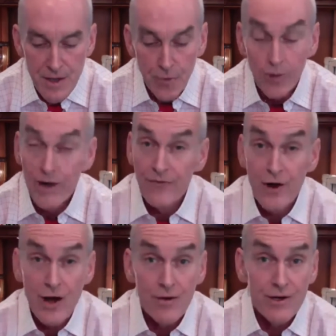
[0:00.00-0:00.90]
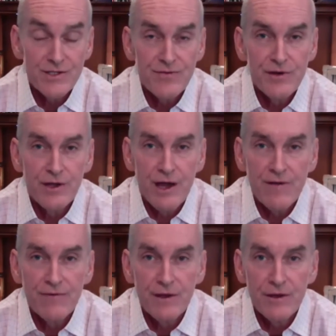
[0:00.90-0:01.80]
whatever areas of your
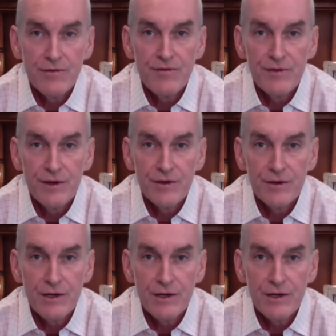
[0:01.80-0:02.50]
life that you feel you